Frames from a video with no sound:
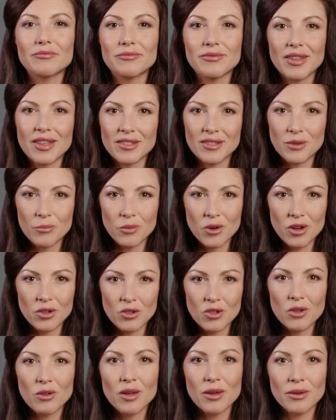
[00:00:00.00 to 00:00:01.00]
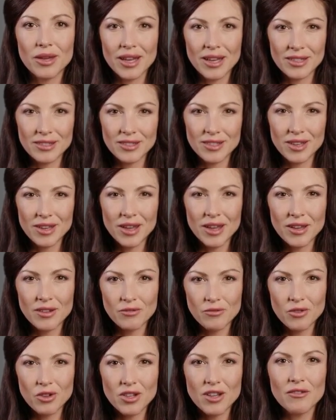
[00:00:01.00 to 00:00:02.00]
This approach eliminates the
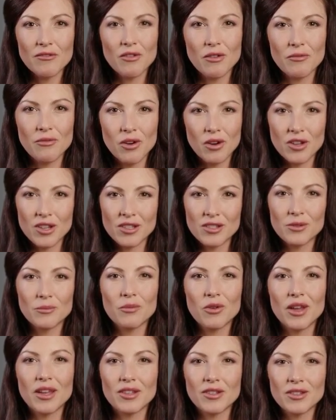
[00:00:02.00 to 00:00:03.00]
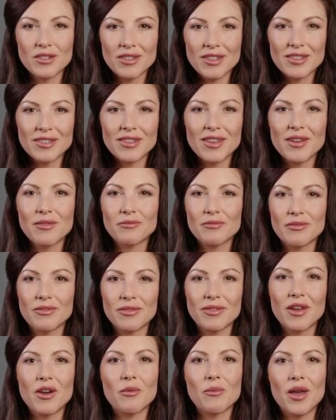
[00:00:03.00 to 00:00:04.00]
need for different versions for each system,
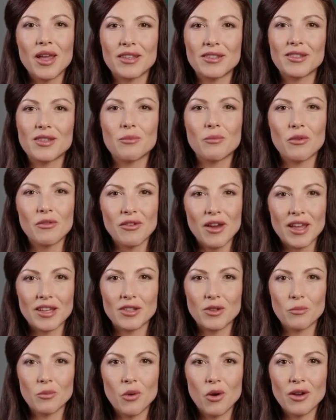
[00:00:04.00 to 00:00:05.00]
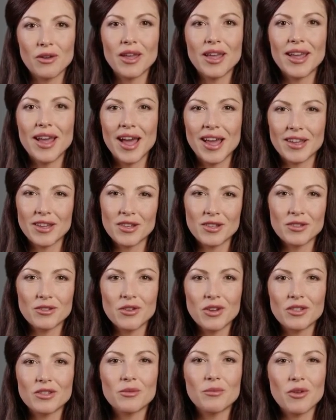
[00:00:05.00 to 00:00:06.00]
thereby simplifying deployment and
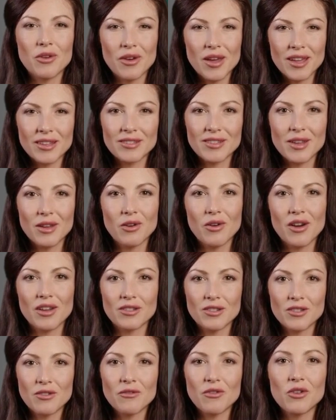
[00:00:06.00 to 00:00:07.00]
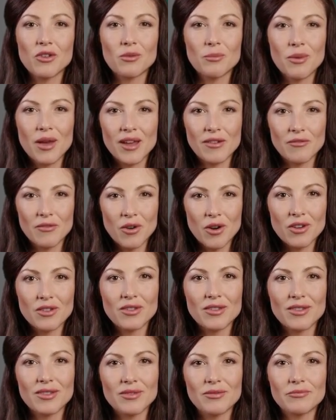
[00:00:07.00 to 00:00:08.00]
user experience across diverse
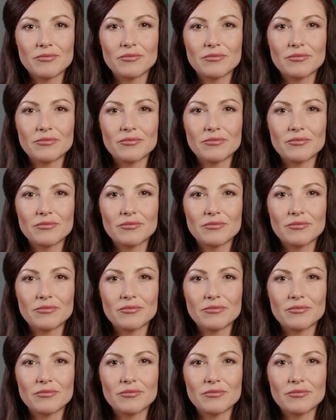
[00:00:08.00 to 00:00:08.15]
platforms.